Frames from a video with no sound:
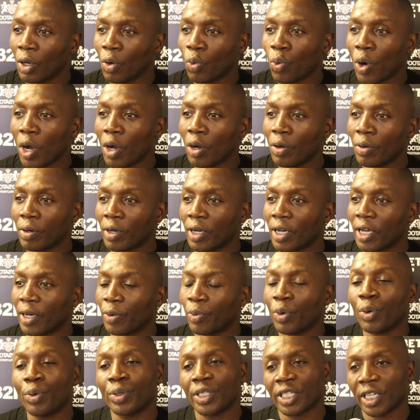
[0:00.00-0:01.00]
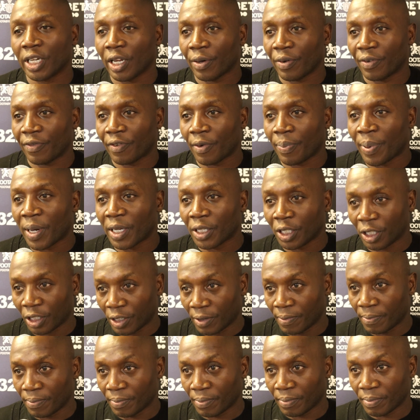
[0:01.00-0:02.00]
Well, we was in there with a
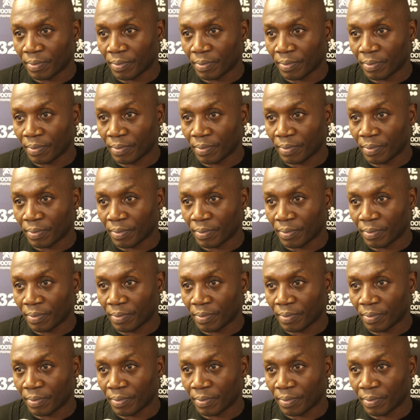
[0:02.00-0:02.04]
puncher.